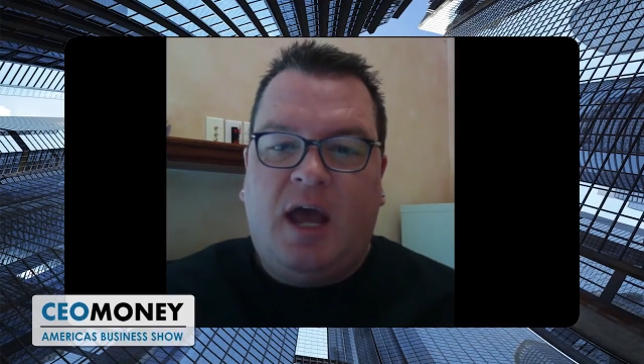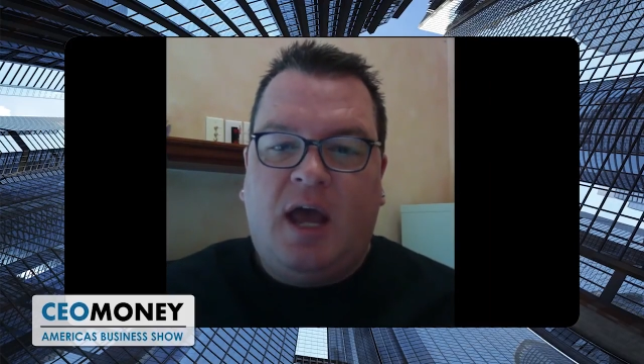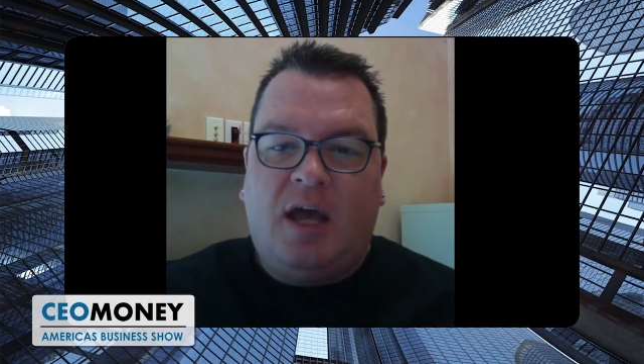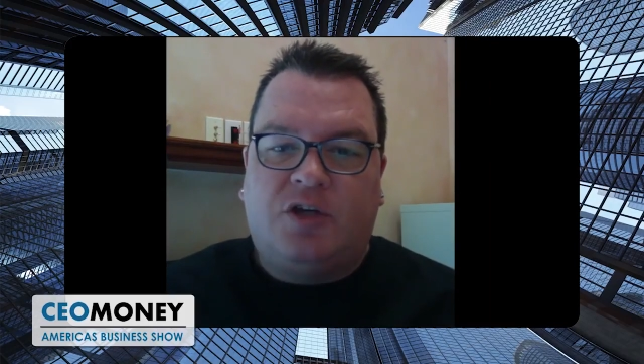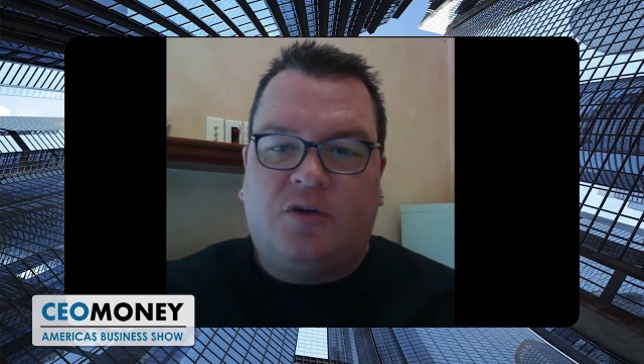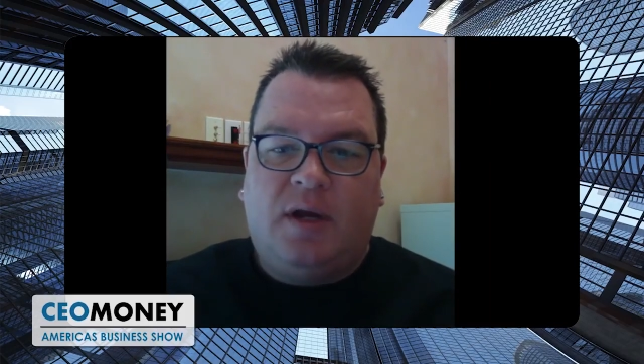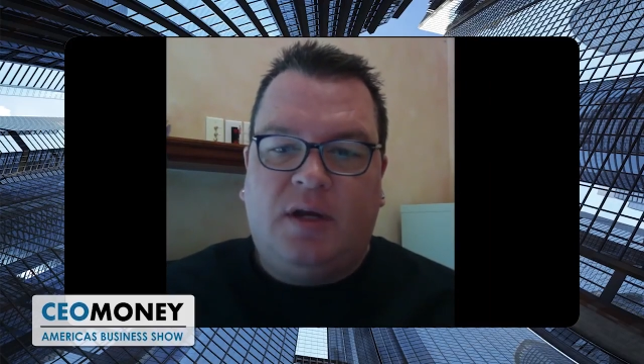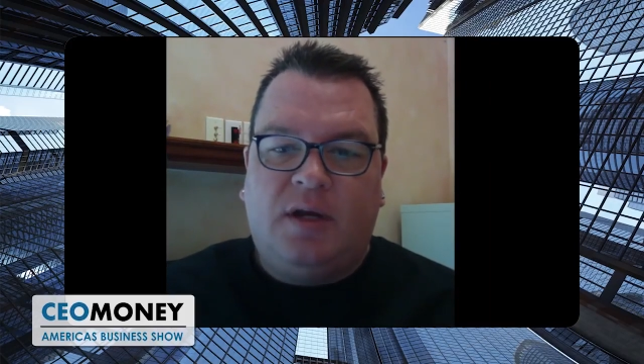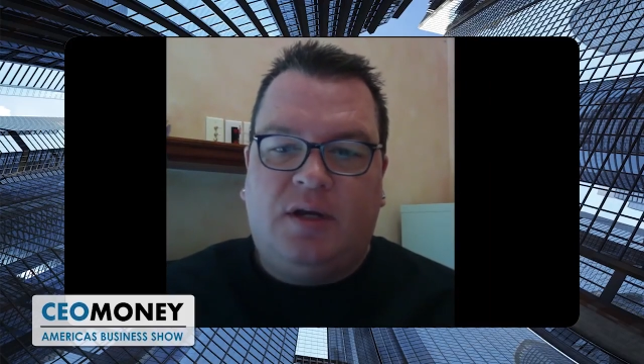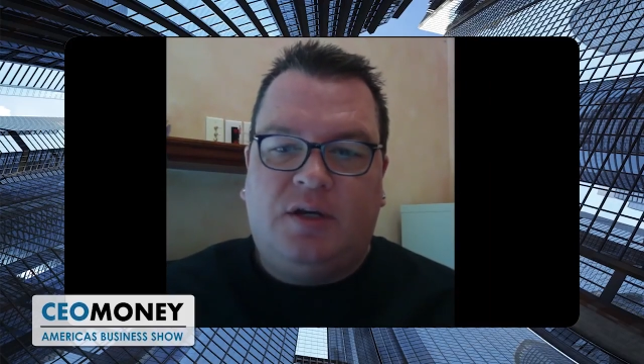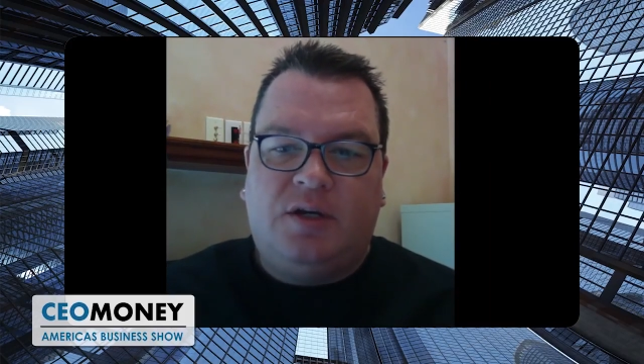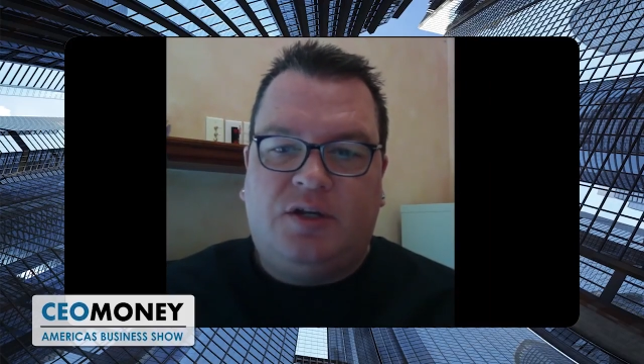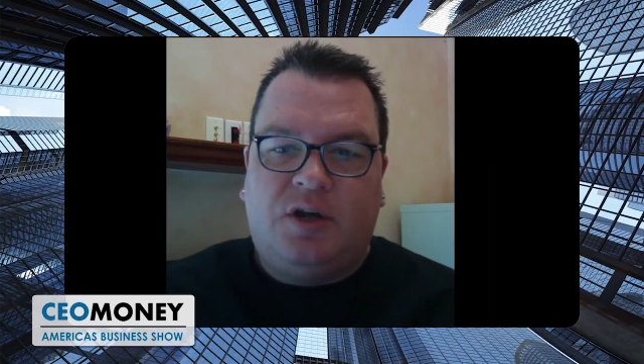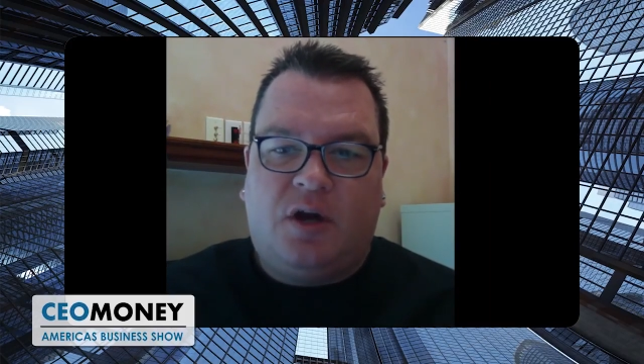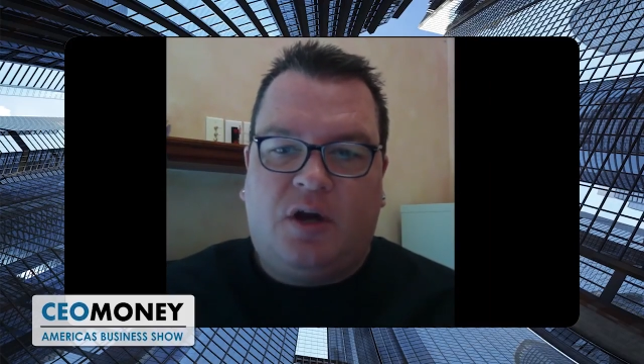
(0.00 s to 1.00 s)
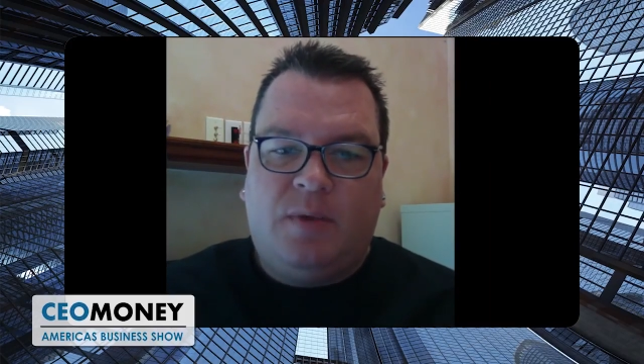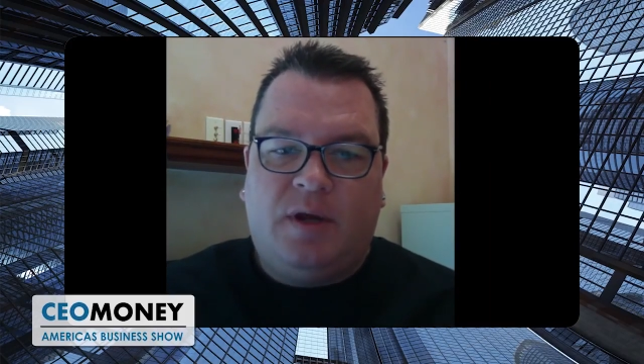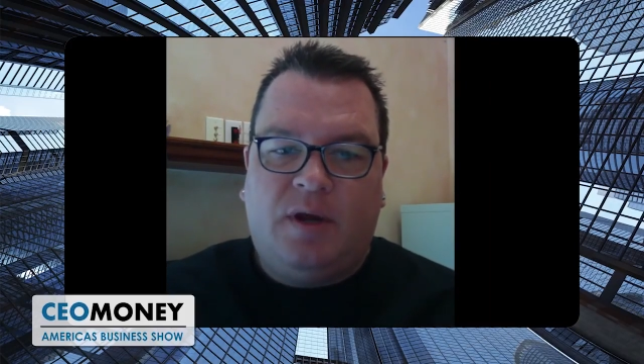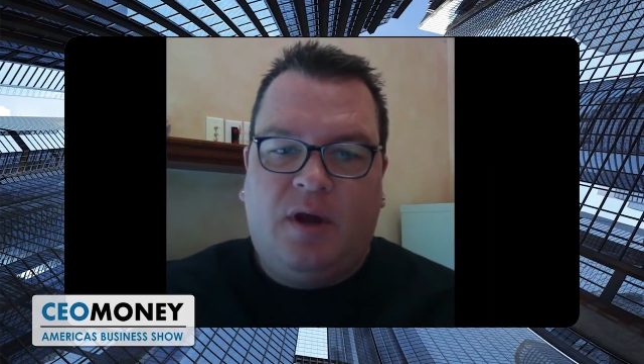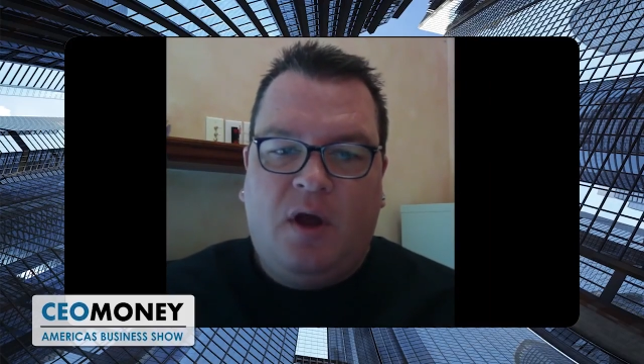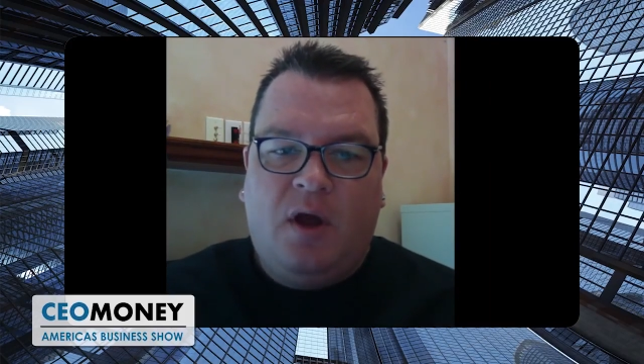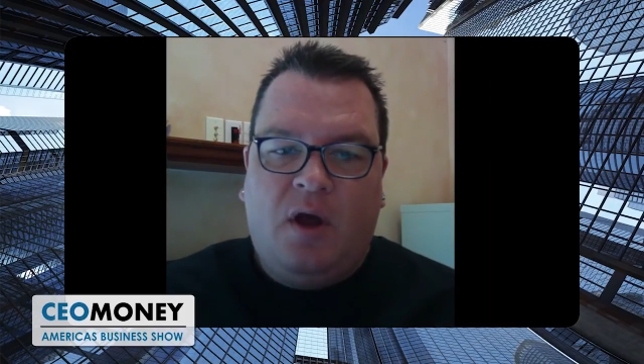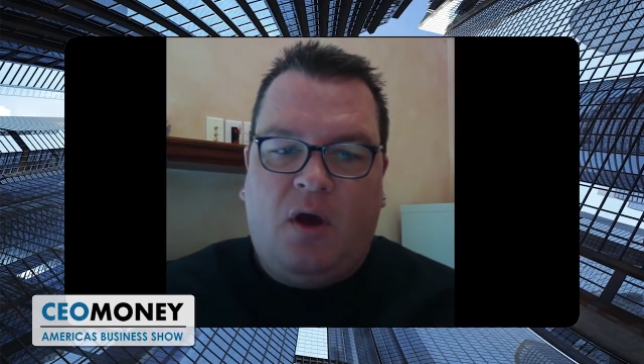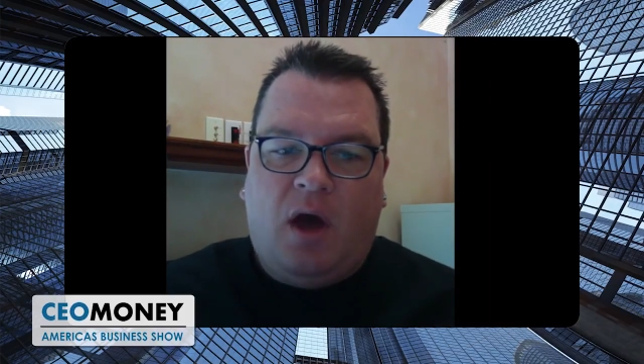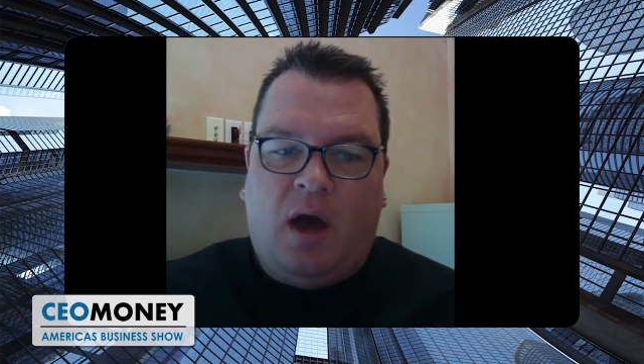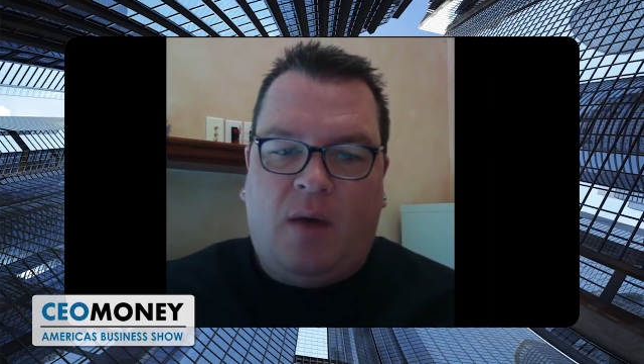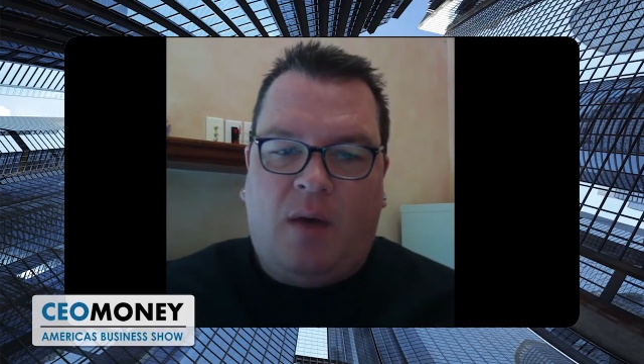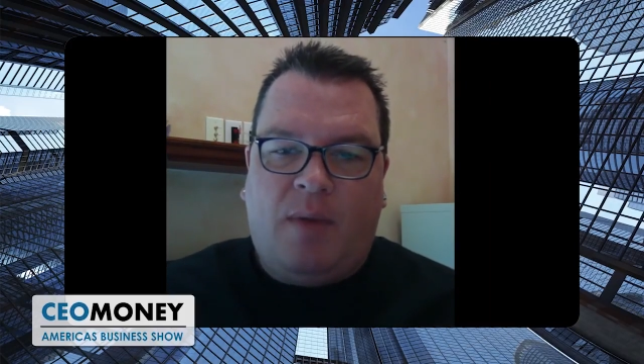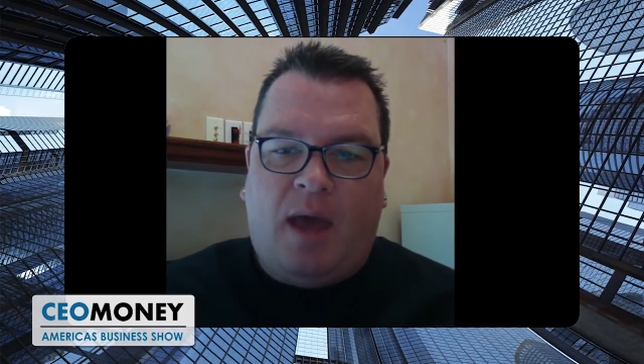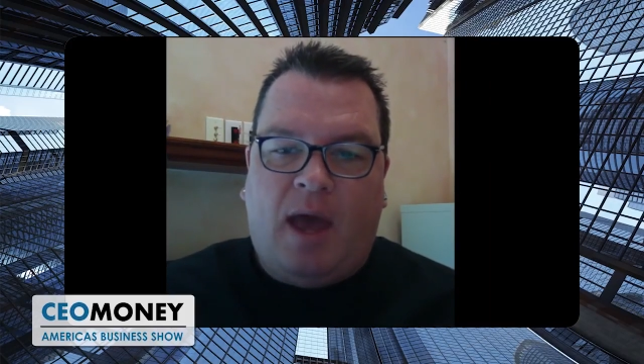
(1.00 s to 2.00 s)
and trying to determine
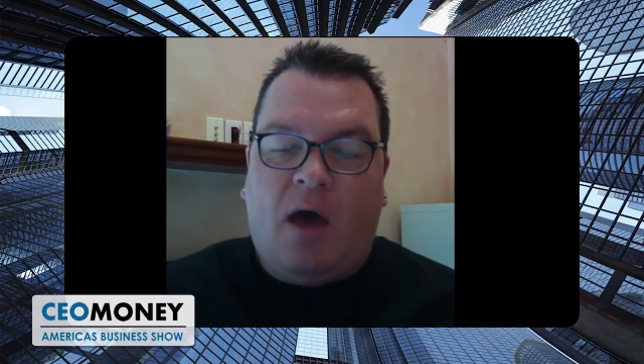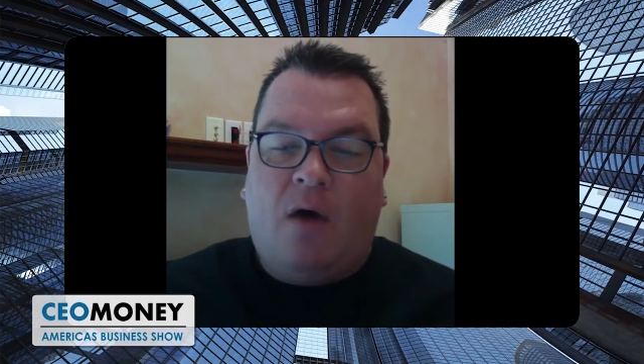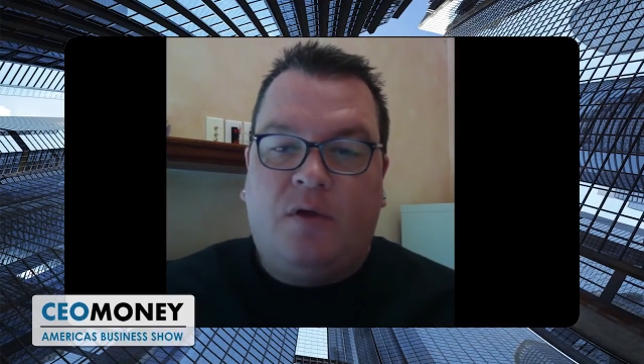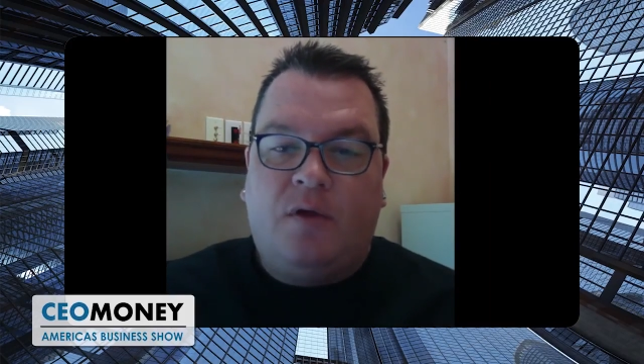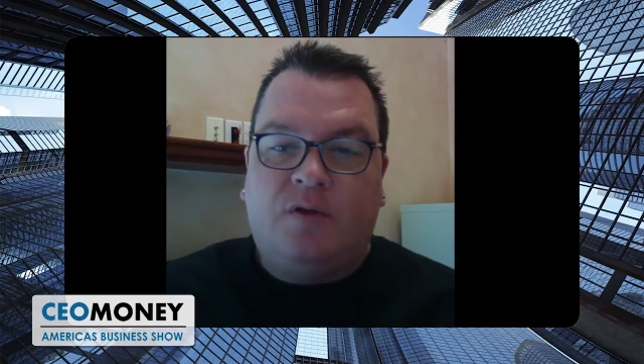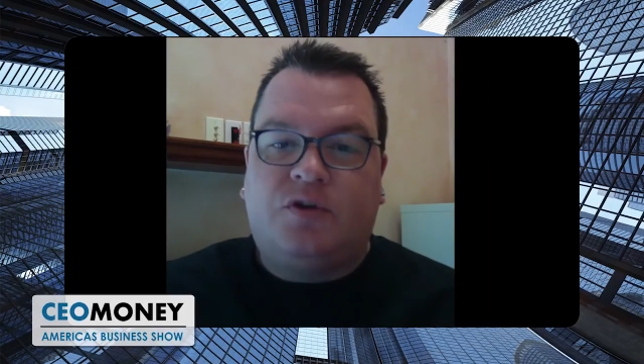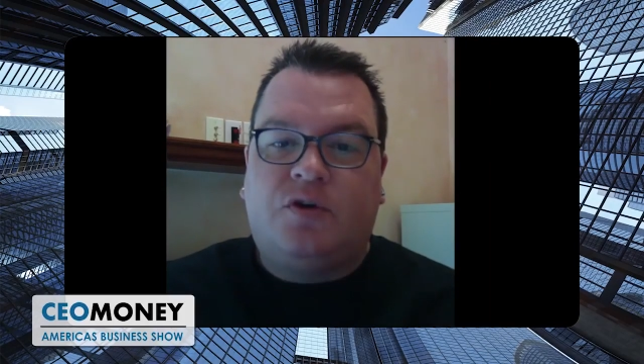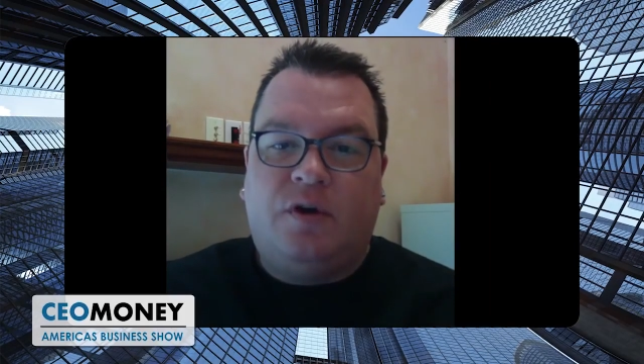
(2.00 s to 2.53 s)
how those